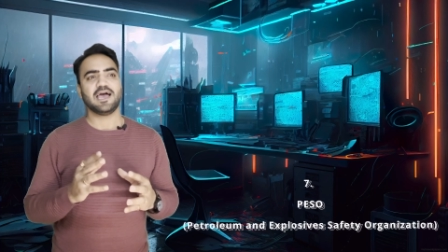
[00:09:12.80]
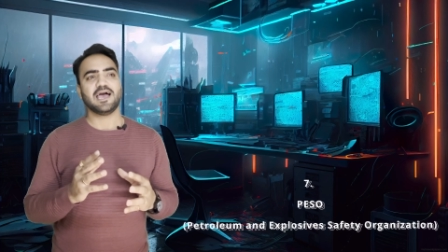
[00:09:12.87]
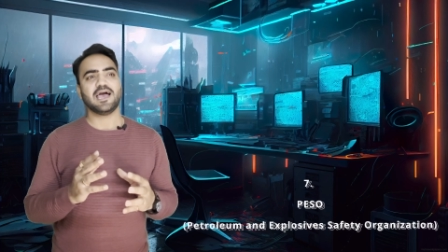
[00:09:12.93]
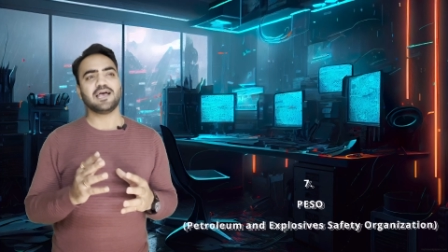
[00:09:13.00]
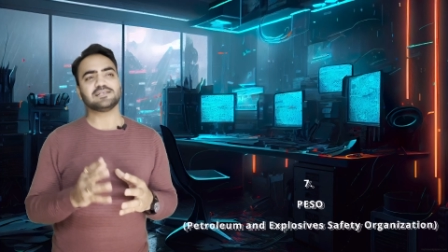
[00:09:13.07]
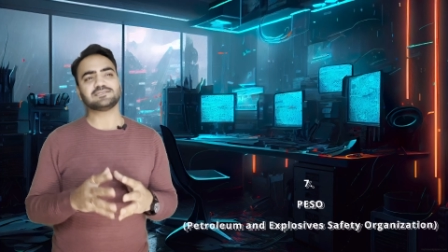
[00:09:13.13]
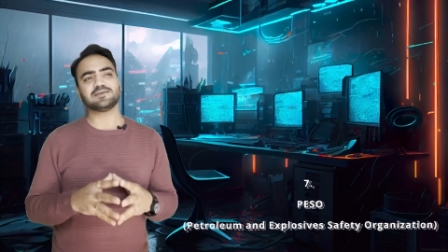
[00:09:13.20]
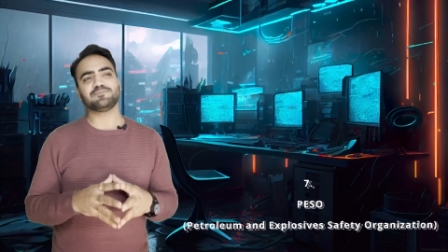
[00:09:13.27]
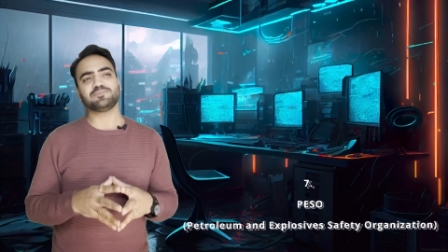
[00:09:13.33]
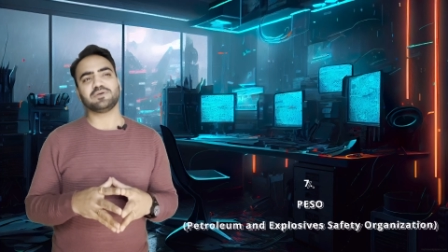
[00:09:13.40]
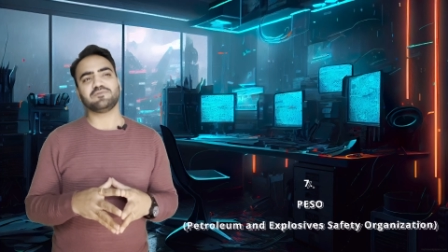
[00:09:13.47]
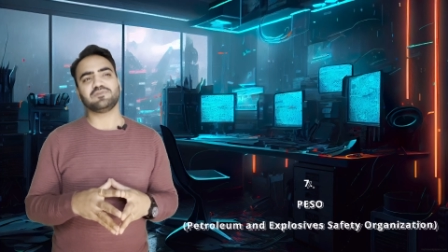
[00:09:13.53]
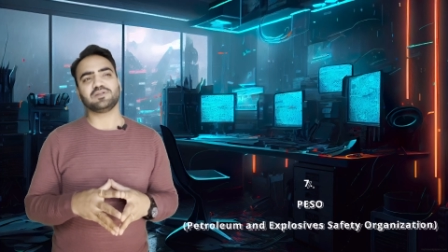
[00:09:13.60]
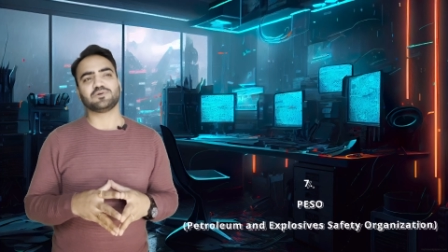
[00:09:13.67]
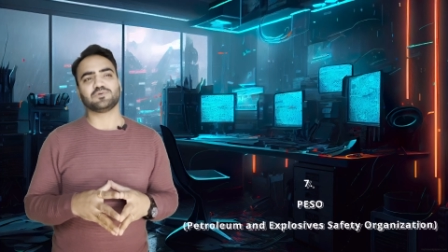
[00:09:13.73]

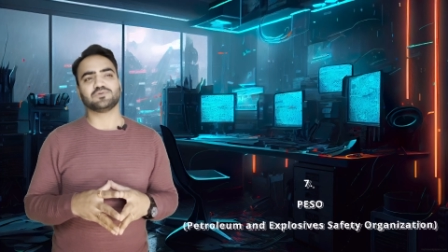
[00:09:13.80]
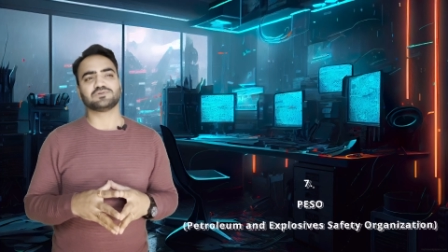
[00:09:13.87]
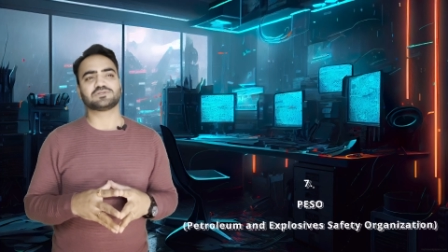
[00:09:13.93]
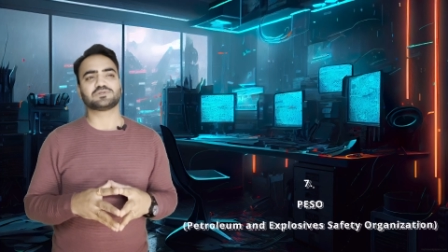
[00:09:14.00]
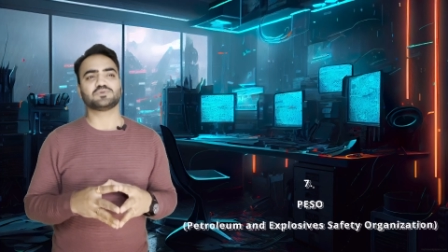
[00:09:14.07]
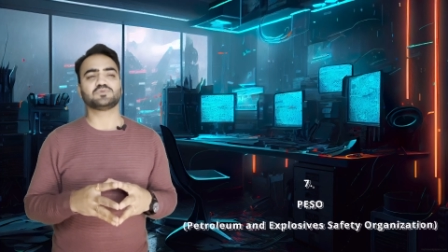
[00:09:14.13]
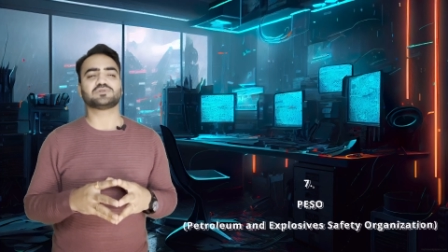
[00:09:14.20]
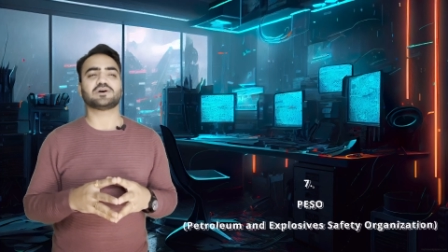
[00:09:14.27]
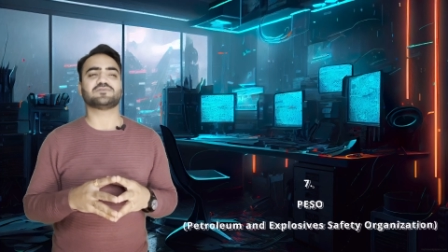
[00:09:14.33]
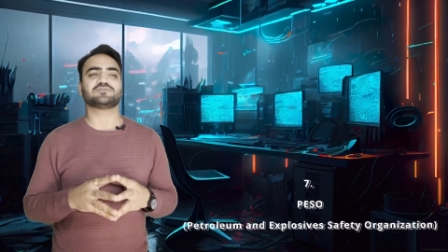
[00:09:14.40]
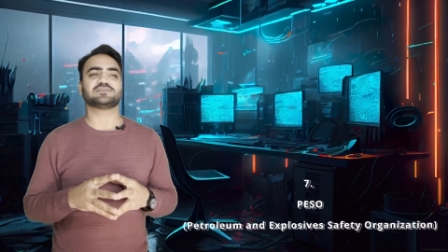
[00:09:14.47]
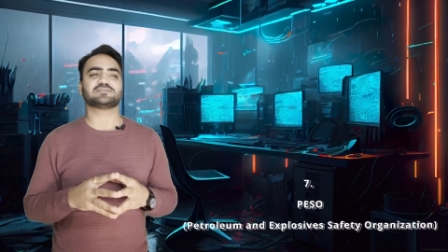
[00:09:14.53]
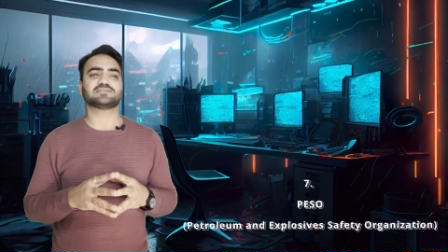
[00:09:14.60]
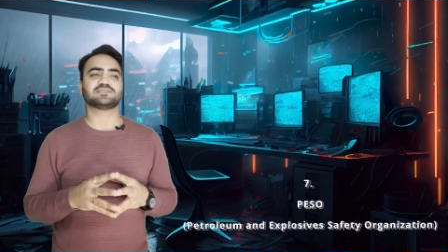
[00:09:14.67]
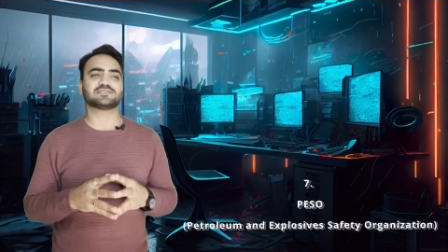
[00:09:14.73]
SMPV Rules
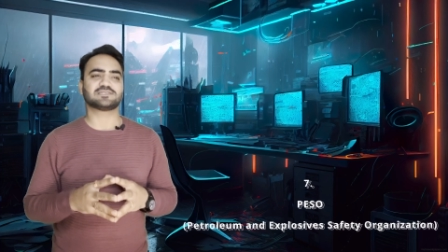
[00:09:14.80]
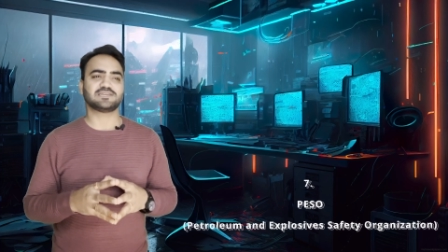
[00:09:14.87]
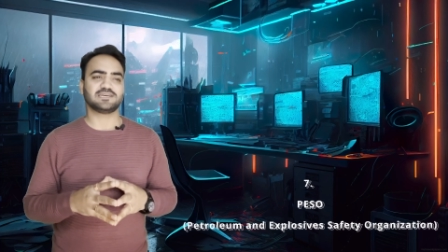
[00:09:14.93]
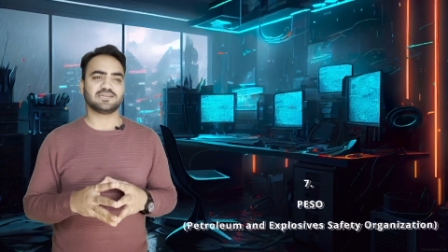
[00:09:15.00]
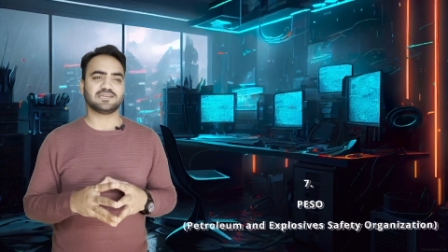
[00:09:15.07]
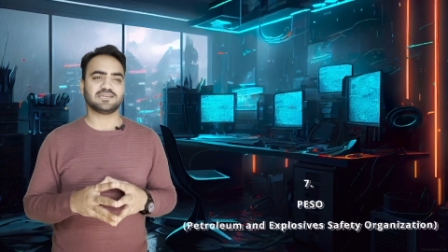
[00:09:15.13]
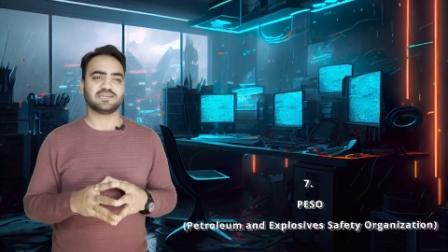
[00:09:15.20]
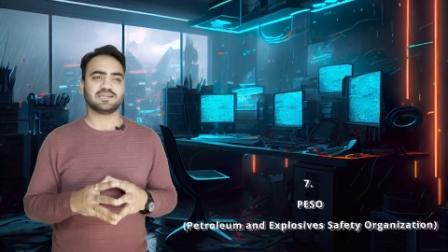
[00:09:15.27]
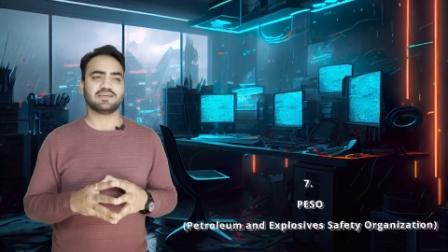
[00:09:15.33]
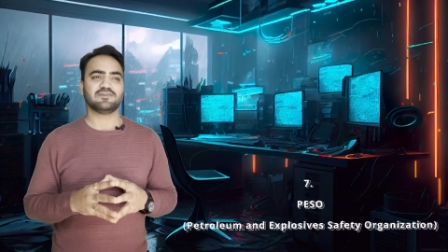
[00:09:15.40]
2016